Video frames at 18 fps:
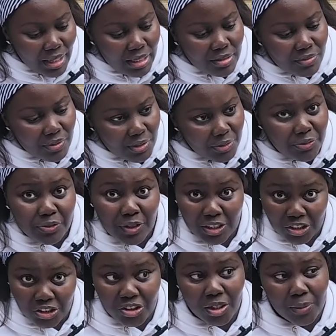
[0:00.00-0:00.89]
It's very
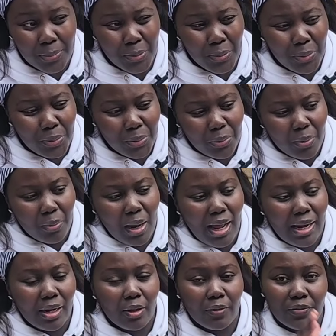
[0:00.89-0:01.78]
fashionable.
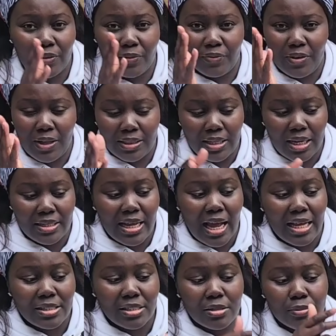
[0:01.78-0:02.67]
I love the fact that
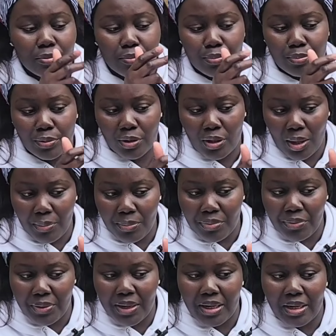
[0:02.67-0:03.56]
it has
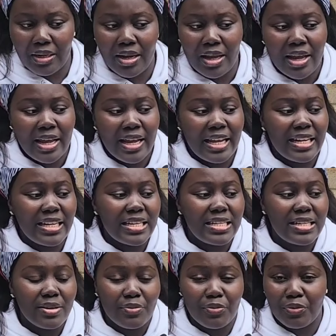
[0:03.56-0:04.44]
numbering
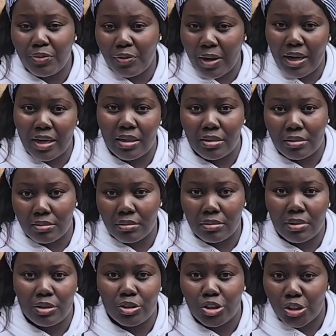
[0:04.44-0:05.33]
in
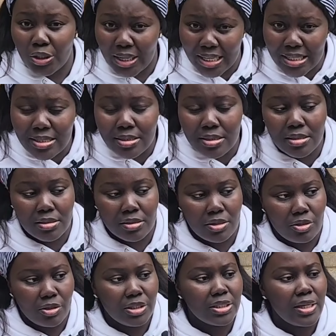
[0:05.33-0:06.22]
different units.
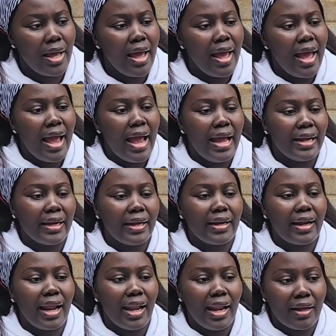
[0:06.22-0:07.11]
Good. And
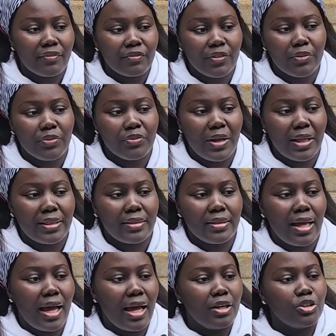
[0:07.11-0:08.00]
then I love the
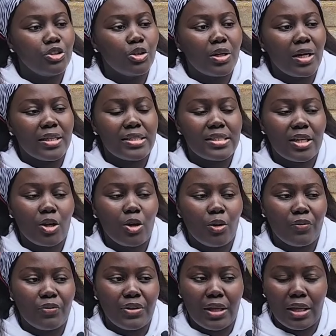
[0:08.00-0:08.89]
fact that you can
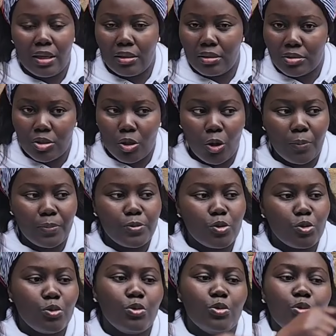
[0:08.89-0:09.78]
take off the
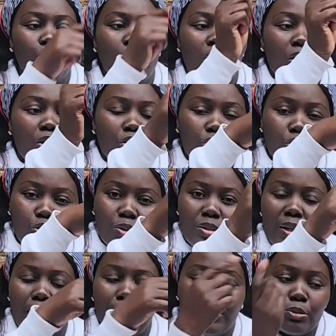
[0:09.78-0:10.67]
top to
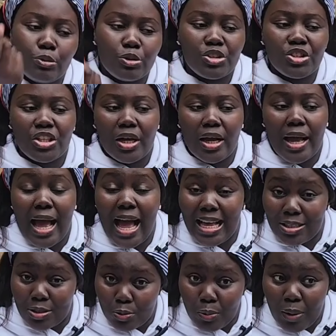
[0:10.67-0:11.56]
use the pusher
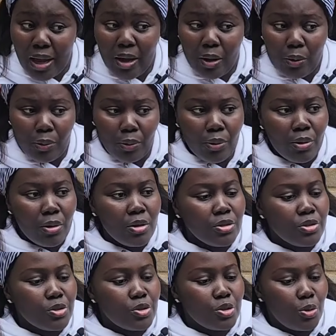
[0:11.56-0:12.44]
as well.
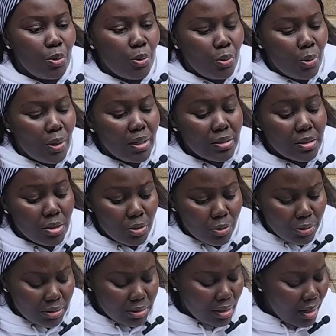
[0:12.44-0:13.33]
So it's
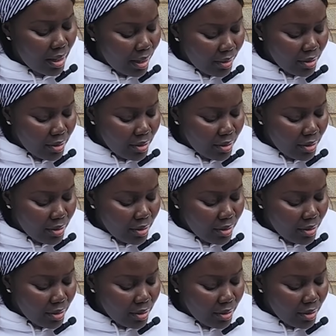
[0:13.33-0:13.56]
good.